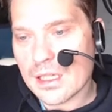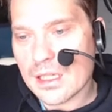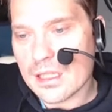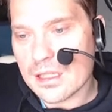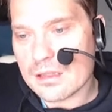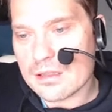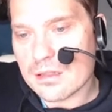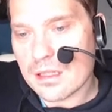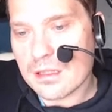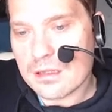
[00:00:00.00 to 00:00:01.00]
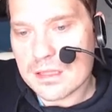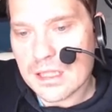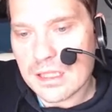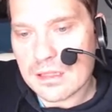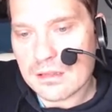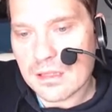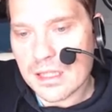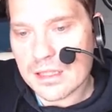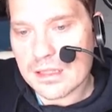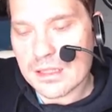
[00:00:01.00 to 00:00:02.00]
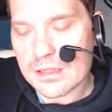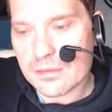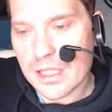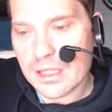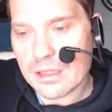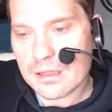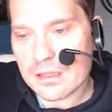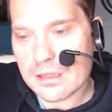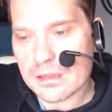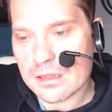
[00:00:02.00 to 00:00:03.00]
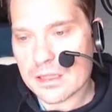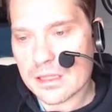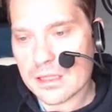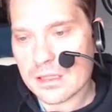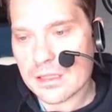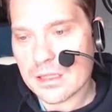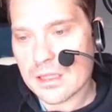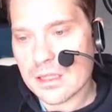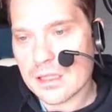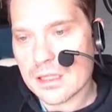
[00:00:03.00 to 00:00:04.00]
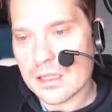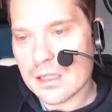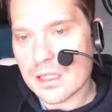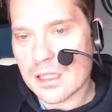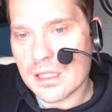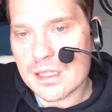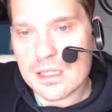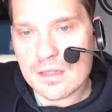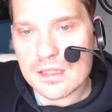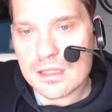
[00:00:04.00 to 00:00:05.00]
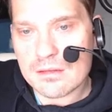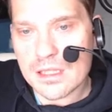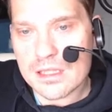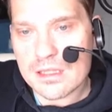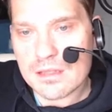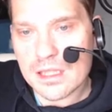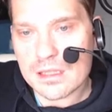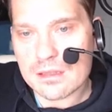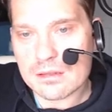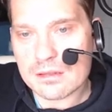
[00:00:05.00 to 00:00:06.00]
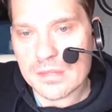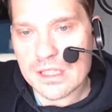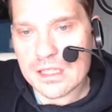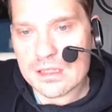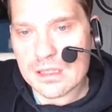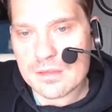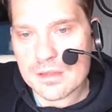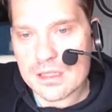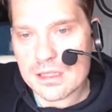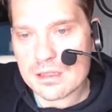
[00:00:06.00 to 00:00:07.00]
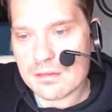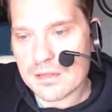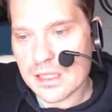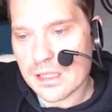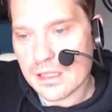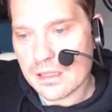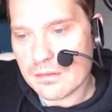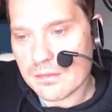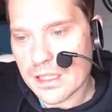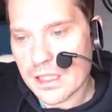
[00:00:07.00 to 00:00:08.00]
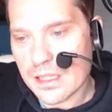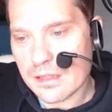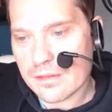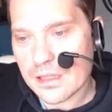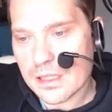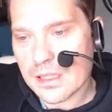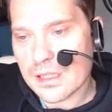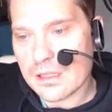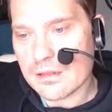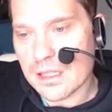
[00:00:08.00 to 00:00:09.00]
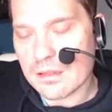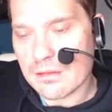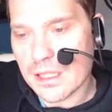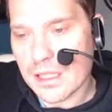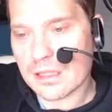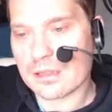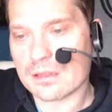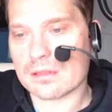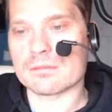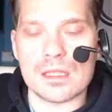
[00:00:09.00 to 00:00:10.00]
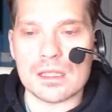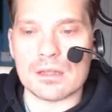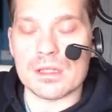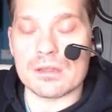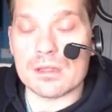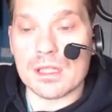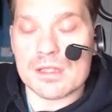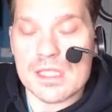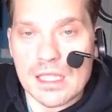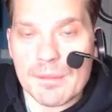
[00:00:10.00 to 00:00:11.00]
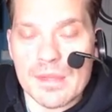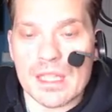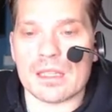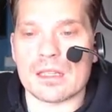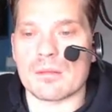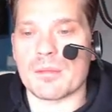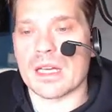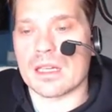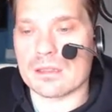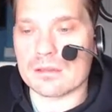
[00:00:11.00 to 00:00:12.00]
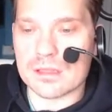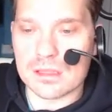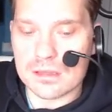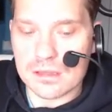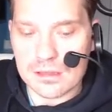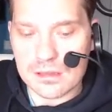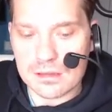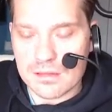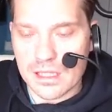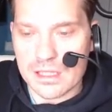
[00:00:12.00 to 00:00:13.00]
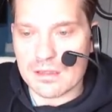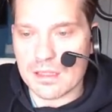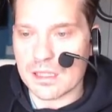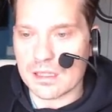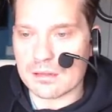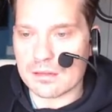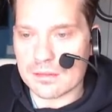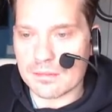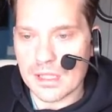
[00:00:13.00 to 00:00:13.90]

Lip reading: And then you draw a horizontal leg this way, you see? And this gives you a right triangle because in this position right here, we have a right angle. Now we do know something about right triangles.